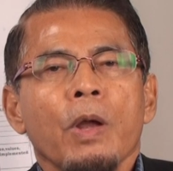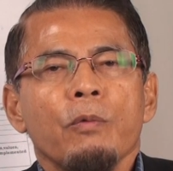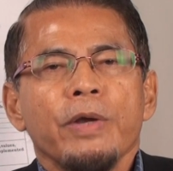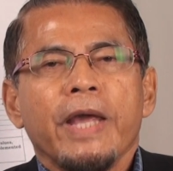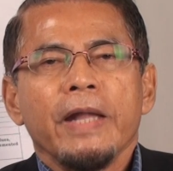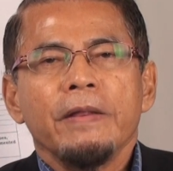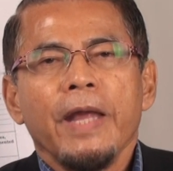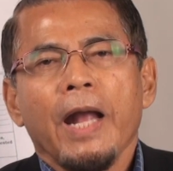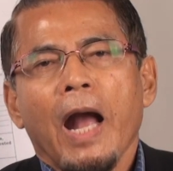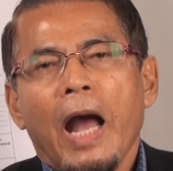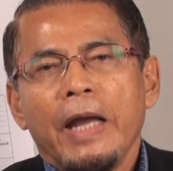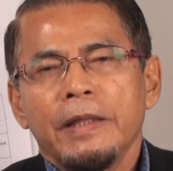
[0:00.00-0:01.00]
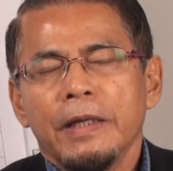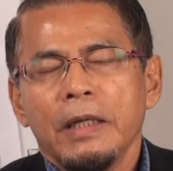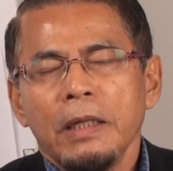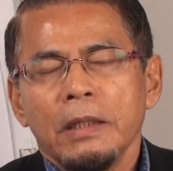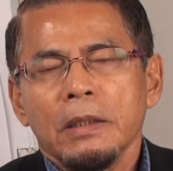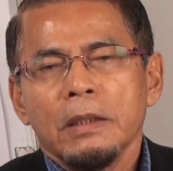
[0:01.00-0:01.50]
We can take
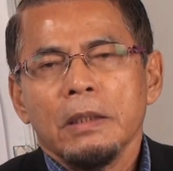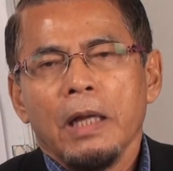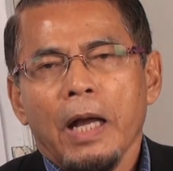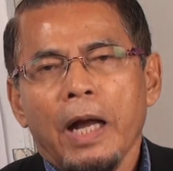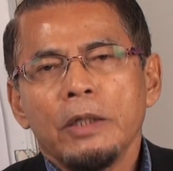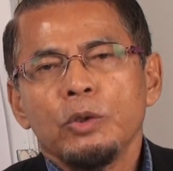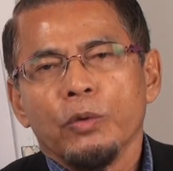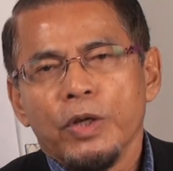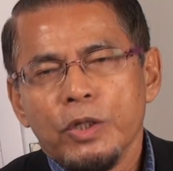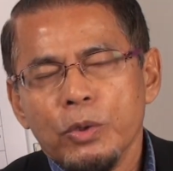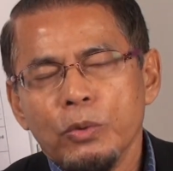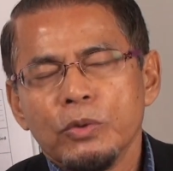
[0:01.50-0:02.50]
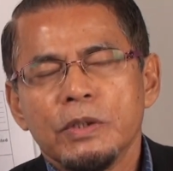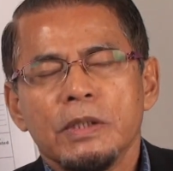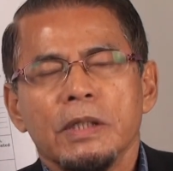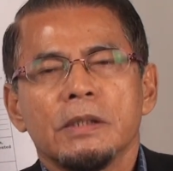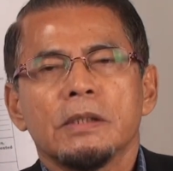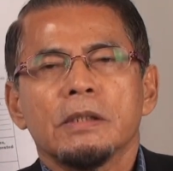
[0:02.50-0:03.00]
either to reduce
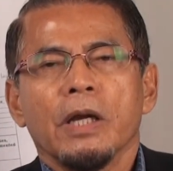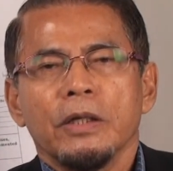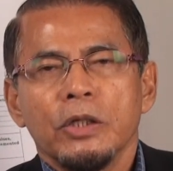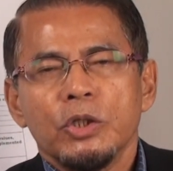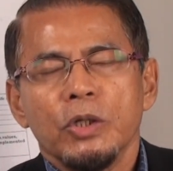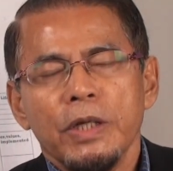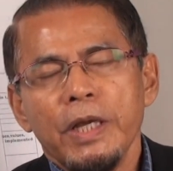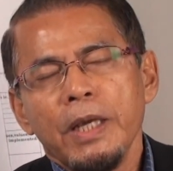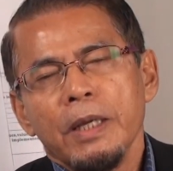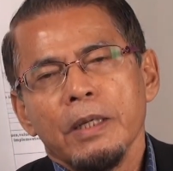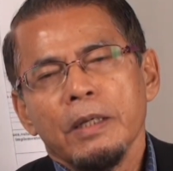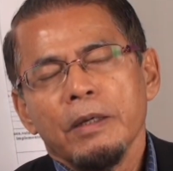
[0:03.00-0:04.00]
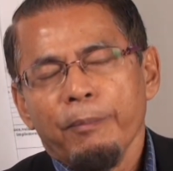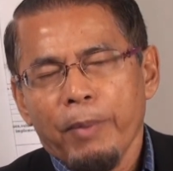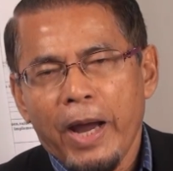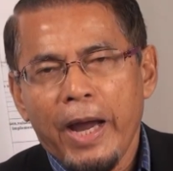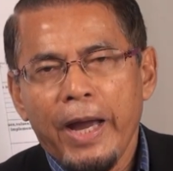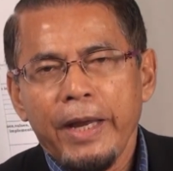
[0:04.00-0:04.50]
this conditioning
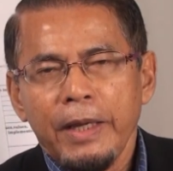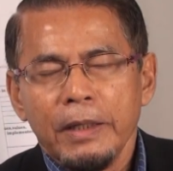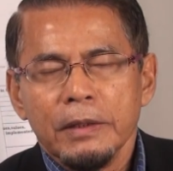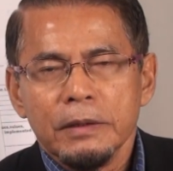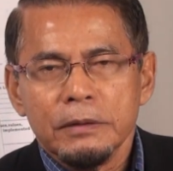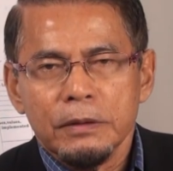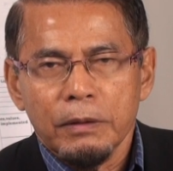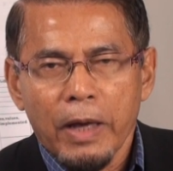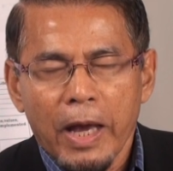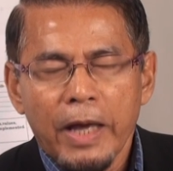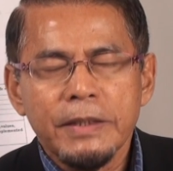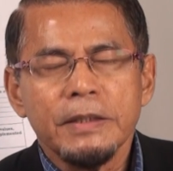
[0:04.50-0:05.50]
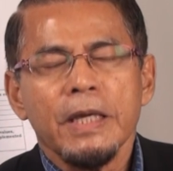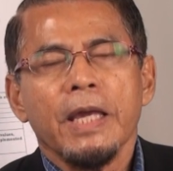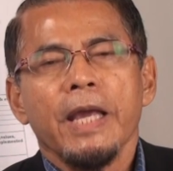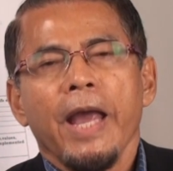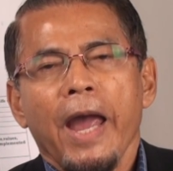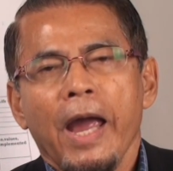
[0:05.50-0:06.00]
by
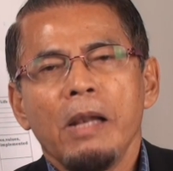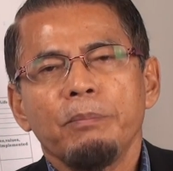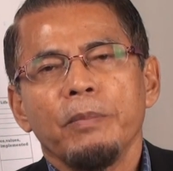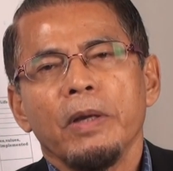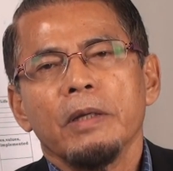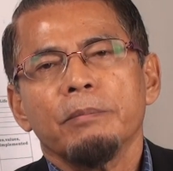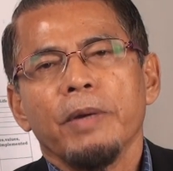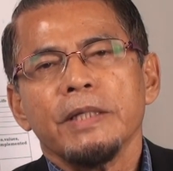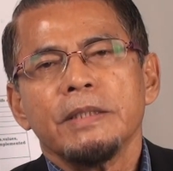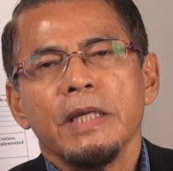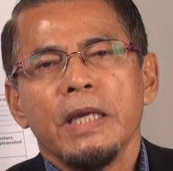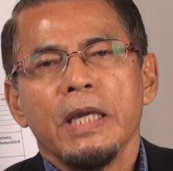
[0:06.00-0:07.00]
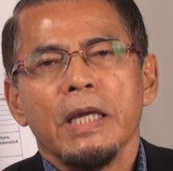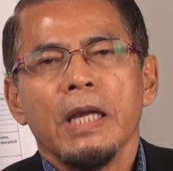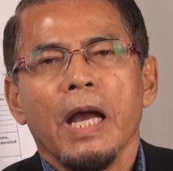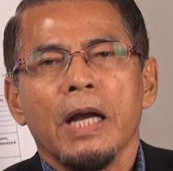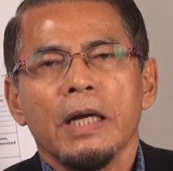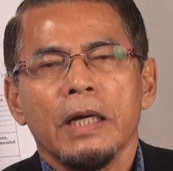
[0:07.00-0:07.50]
seeking help, by seeking,
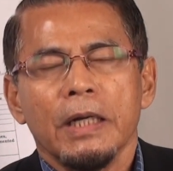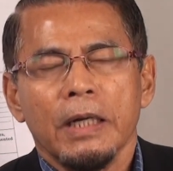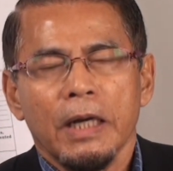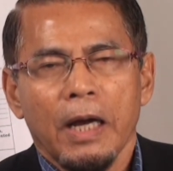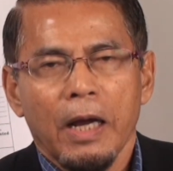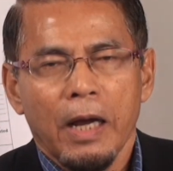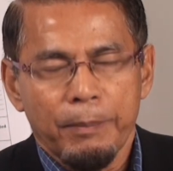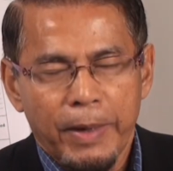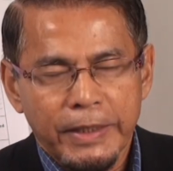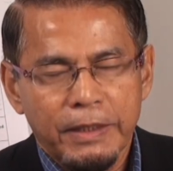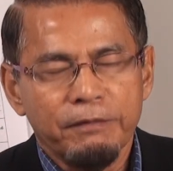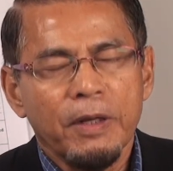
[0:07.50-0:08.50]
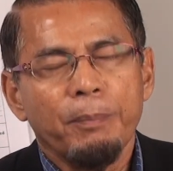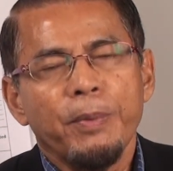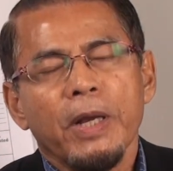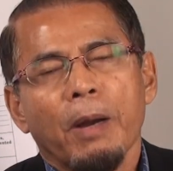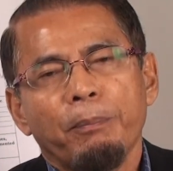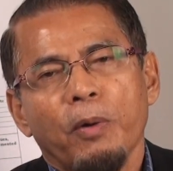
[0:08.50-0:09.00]
by
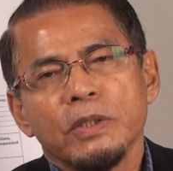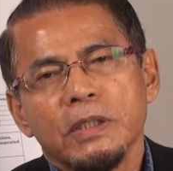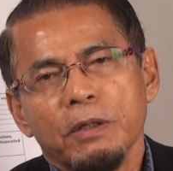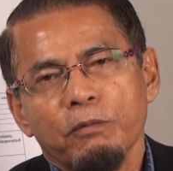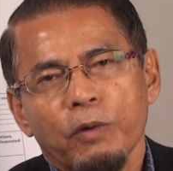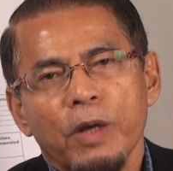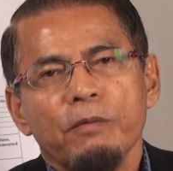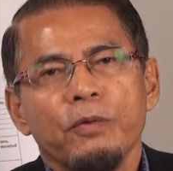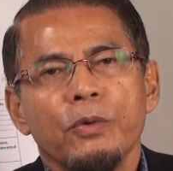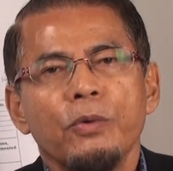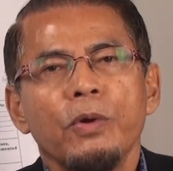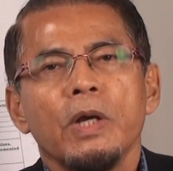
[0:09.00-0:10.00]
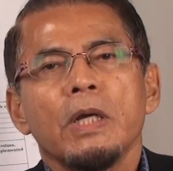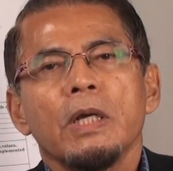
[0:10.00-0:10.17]
developing a positive worldview,